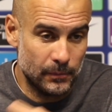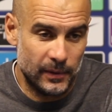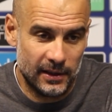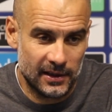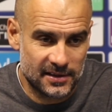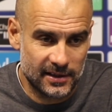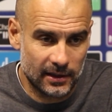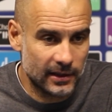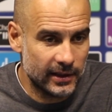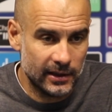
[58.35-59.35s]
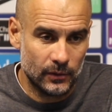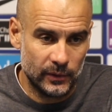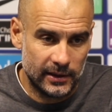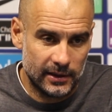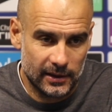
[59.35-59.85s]
and being still here
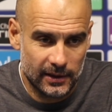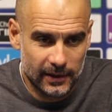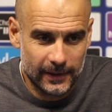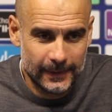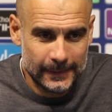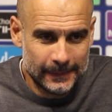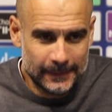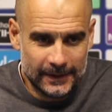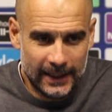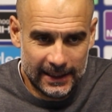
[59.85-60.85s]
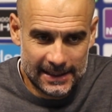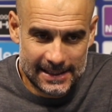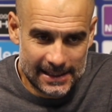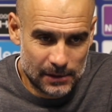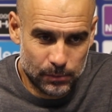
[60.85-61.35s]
with
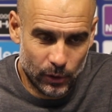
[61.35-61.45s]
86